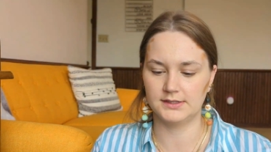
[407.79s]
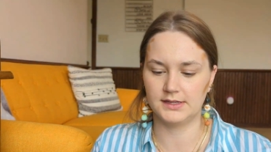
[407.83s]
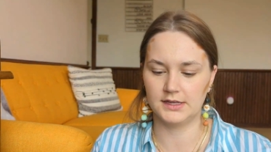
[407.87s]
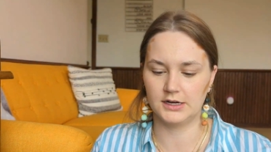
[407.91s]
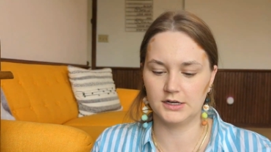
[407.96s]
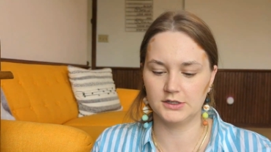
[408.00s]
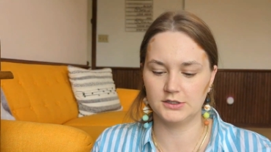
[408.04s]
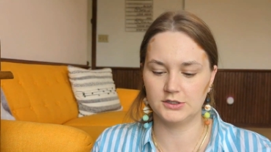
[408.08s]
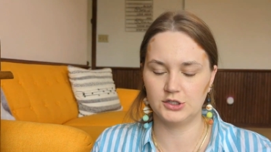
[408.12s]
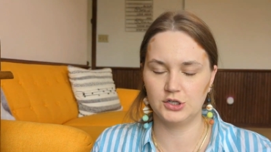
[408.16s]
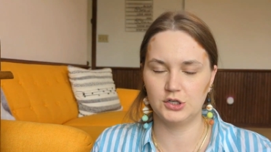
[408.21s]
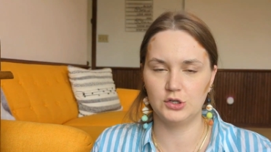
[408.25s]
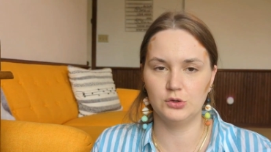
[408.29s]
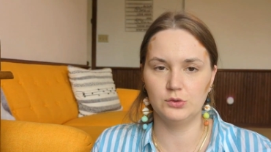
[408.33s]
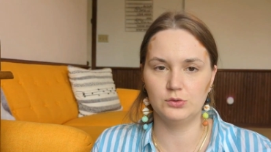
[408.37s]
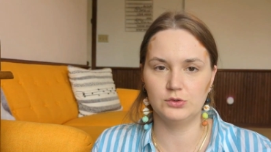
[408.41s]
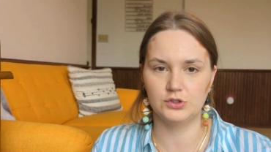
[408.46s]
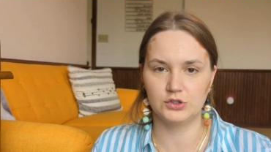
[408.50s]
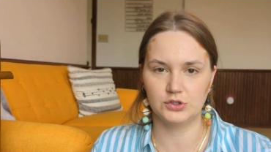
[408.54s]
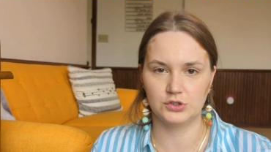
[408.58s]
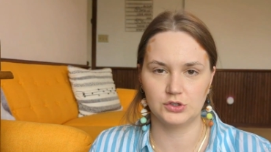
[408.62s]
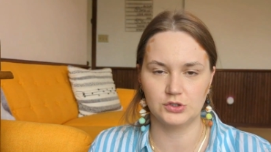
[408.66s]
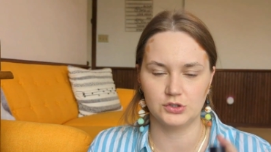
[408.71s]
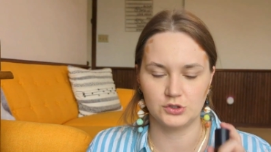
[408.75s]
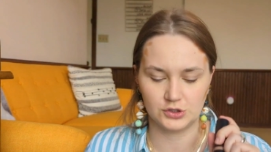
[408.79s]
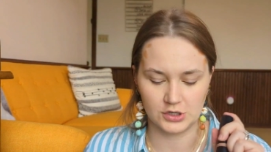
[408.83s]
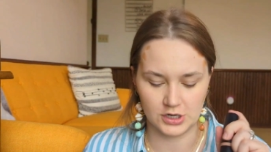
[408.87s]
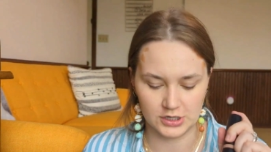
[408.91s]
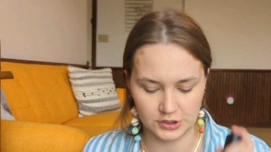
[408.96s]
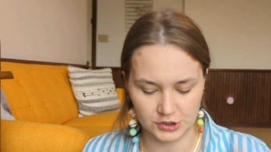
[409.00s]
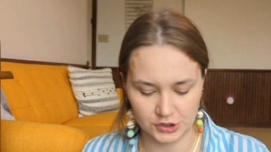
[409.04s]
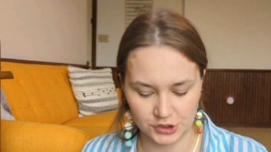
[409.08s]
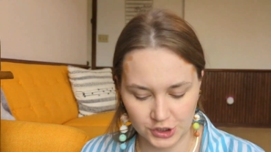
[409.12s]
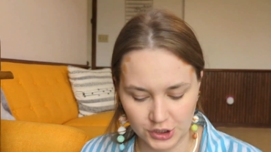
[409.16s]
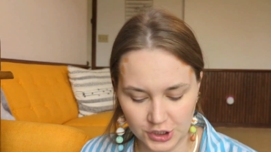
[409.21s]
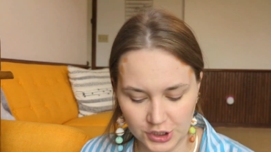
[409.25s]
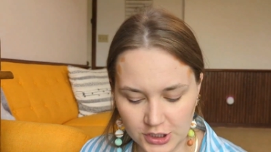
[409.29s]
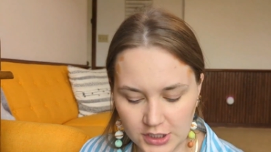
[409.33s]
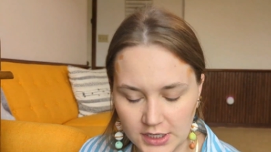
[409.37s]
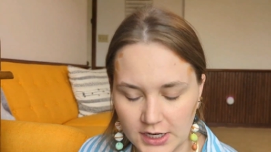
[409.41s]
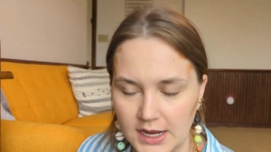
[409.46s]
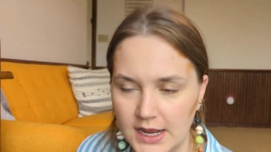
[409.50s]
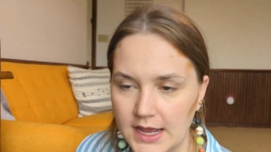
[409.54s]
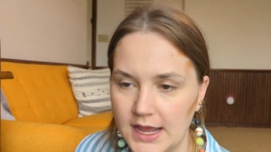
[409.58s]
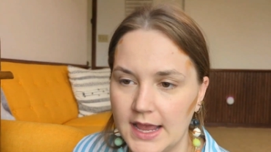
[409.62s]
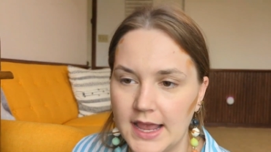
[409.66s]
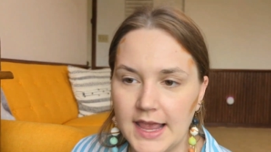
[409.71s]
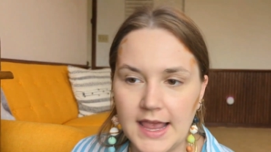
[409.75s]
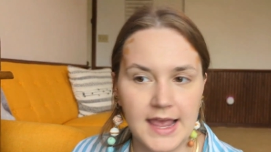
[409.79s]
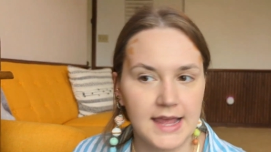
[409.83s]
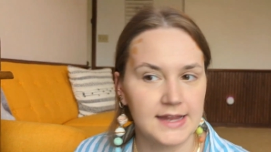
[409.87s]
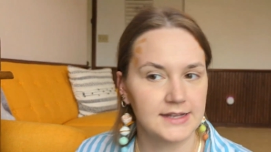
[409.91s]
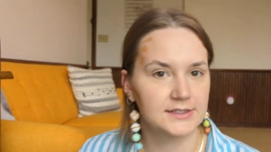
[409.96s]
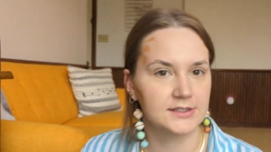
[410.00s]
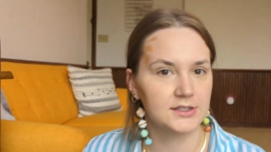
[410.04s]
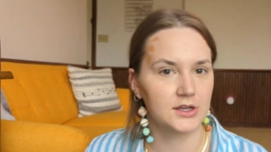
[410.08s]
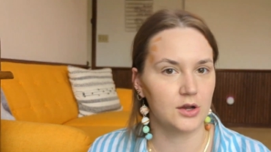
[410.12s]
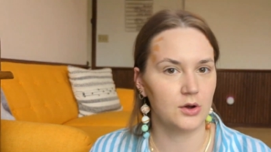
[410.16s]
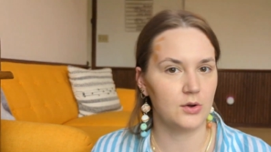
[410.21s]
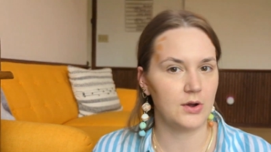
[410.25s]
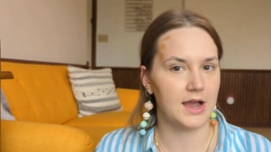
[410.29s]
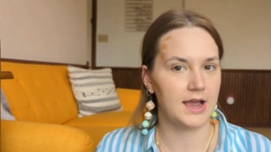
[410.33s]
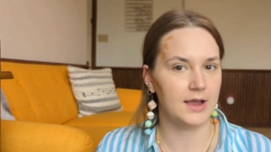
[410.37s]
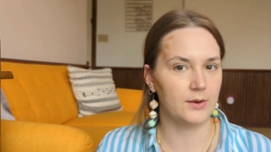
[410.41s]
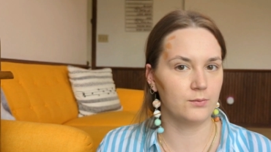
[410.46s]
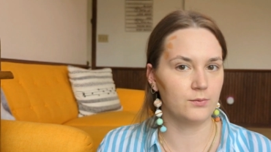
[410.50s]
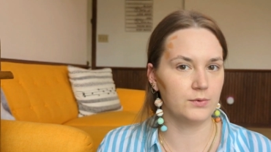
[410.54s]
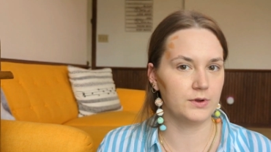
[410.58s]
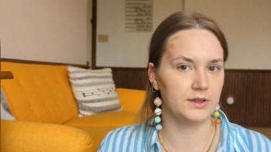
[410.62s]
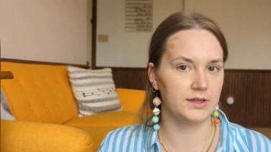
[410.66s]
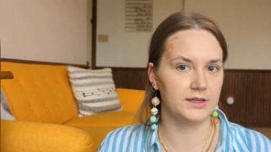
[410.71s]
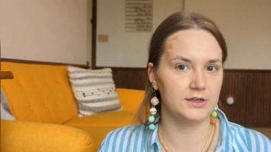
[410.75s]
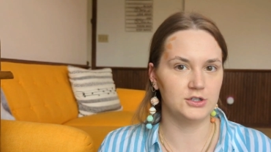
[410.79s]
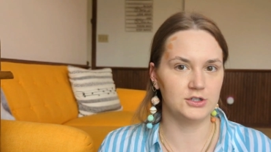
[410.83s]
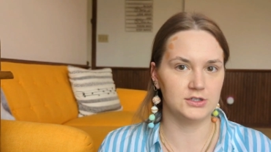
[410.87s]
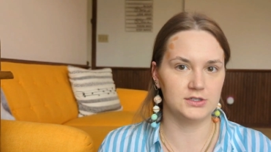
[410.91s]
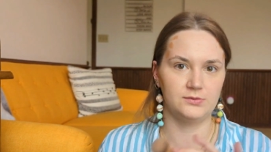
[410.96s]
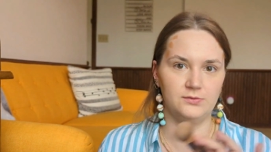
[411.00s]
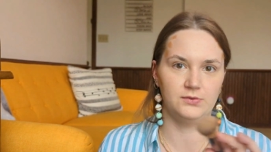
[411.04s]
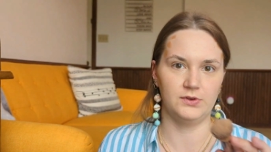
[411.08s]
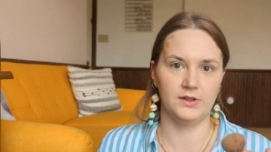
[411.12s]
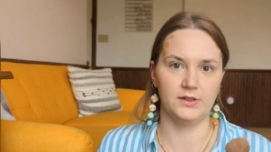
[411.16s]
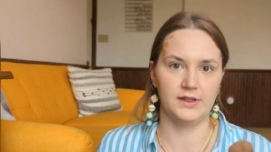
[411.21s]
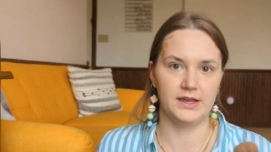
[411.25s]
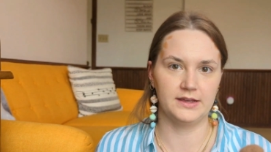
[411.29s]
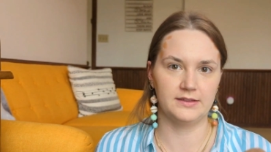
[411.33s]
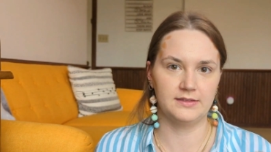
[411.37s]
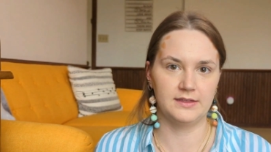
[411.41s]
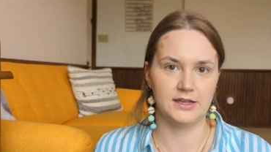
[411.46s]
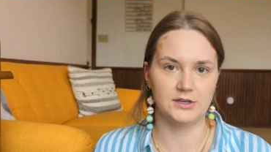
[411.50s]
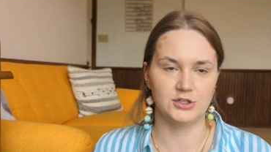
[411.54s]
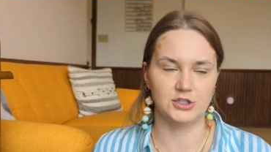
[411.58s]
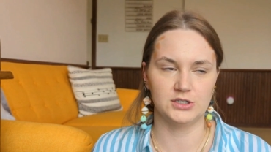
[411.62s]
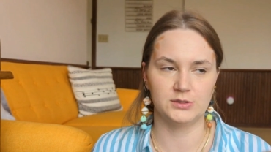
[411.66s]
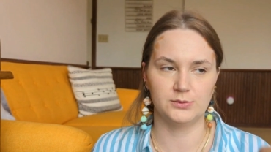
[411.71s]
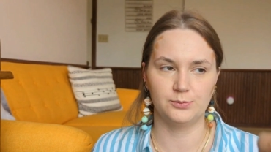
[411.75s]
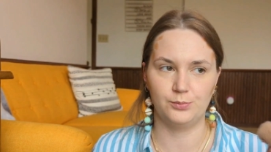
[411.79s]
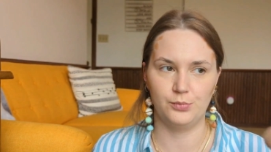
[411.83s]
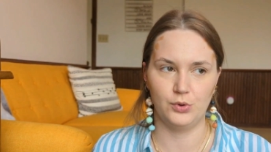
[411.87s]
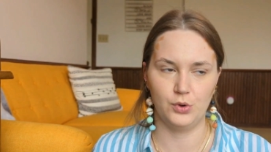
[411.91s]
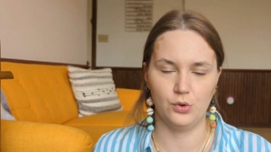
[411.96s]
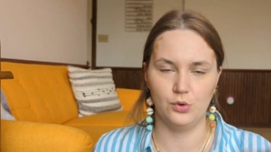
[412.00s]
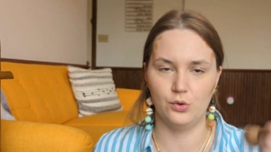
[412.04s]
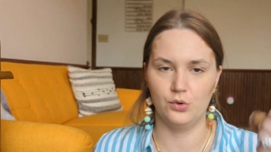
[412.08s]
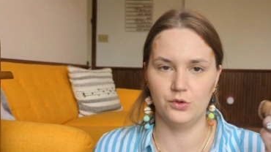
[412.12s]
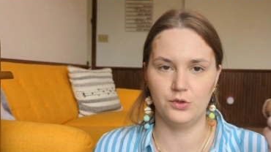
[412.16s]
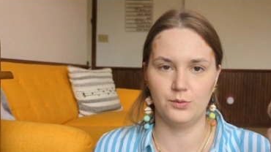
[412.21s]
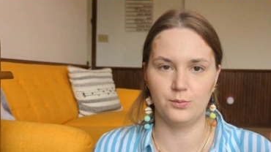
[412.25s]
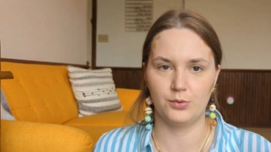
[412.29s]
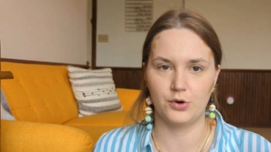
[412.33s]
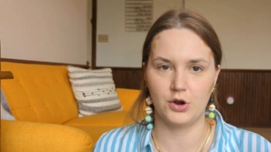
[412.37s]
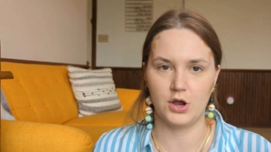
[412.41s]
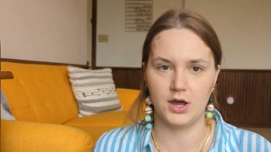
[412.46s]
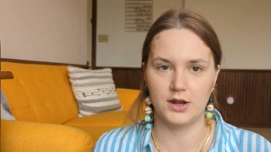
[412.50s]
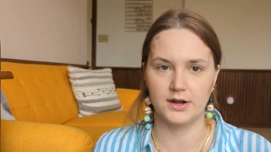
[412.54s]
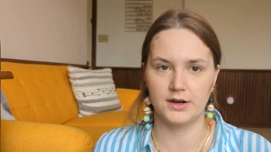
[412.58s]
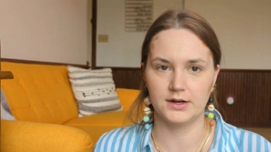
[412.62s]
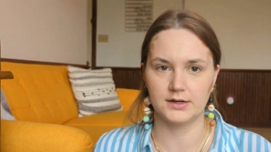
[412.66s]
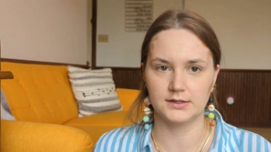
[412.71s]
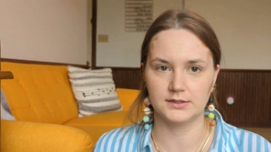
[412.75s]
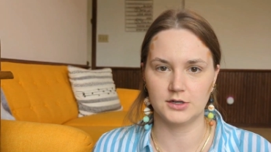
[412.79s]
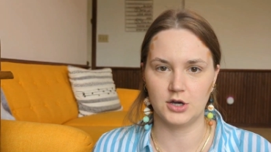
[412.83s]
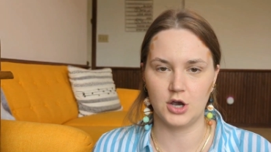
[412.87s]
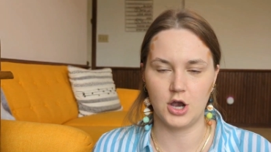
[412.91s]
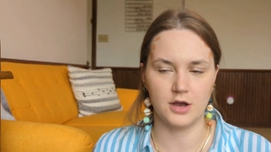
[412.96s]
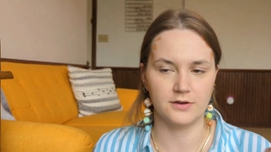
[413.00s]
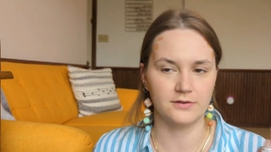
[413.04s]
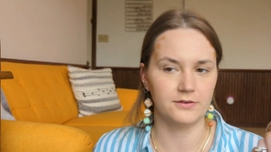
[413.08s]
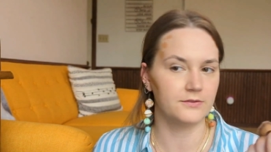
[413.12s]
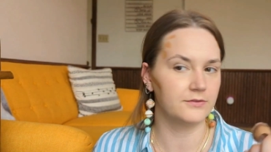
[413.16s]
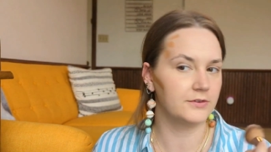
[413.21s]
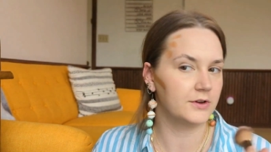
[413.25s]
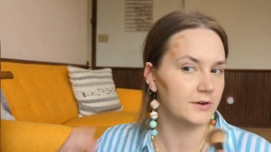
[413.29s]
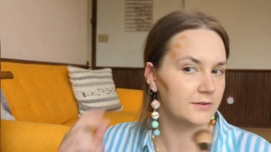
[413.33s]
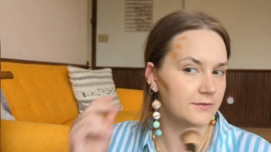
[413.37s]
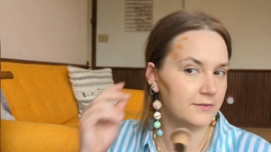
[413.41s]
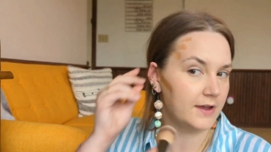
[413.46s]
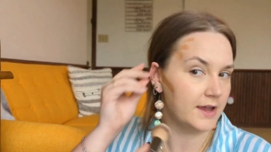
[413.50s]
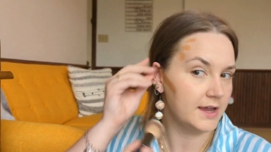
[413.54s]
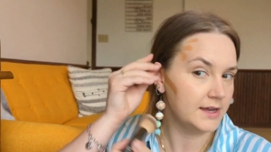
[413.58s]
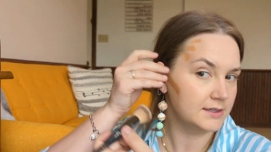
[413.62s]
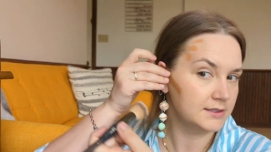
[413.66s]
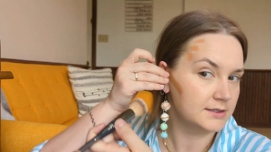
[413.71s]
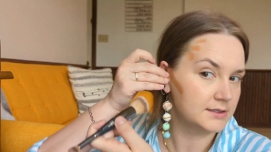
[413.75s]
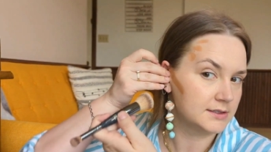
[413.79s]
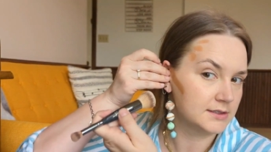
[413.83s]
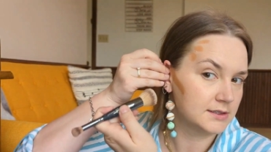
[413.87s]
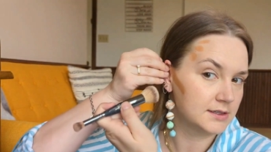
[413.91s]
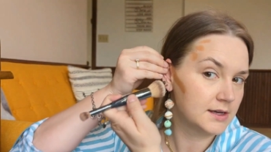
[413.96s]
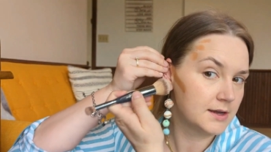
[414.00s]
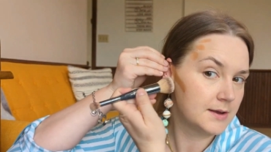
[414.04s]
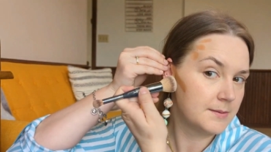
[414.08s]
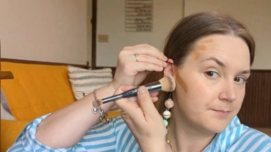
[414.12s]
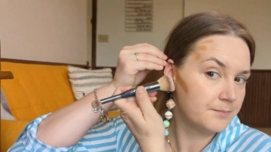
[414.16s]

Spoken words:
They're too structured, and so I really just feel like they just pull the product off of your face.